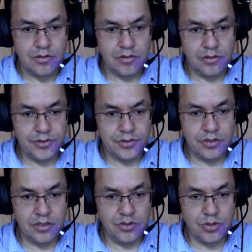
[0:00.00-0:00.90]
Also
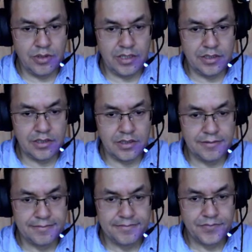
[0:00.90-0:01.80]
Gene Schwartz
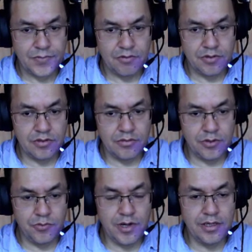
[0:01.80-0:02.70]
was
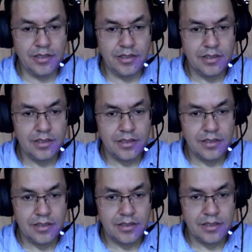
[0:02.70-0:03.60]
number one.
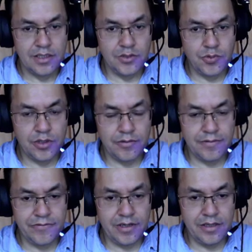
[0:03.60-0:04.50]
He's one of
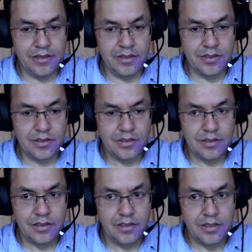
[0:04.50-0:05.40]
the fathers
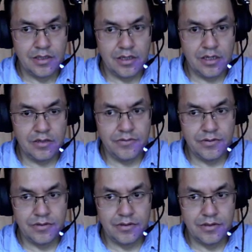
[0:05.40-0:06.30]

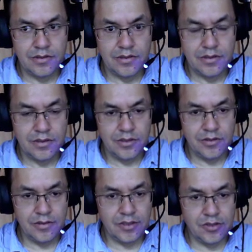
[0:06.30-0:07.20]
of
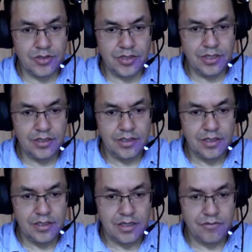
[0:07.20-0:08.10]
the country
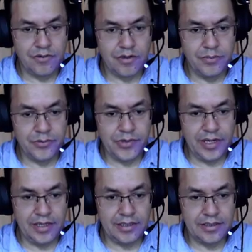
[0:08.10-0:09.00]
of
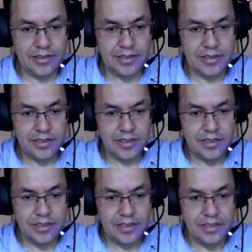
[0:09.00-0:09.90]
copywriting.
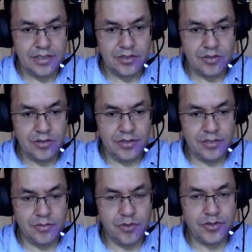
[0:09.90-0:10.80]
So all
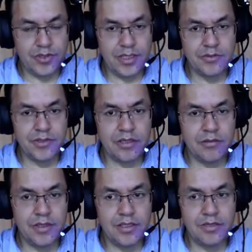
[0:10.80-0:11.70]
these books, I
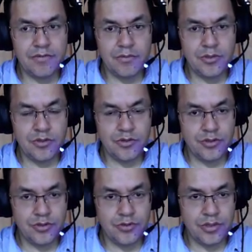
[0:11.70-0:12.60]
recommend them from George
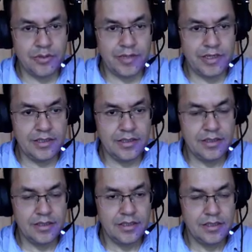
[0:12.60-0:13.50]
Sugarman.
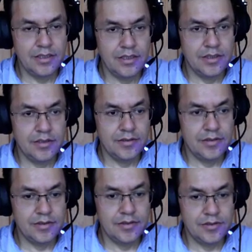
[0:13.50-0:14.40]

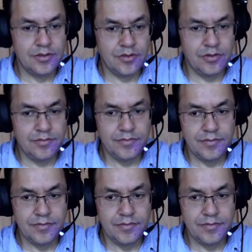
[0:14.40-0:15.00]
So,